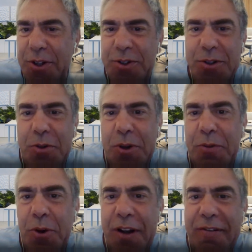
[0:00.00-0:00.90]
also.
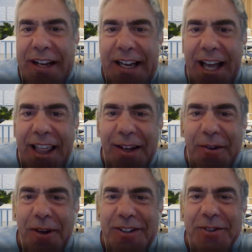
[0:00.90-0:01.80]
If you have any other
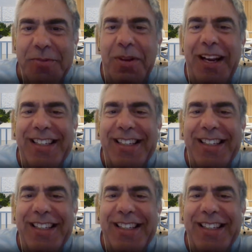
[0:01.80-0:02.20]
questions,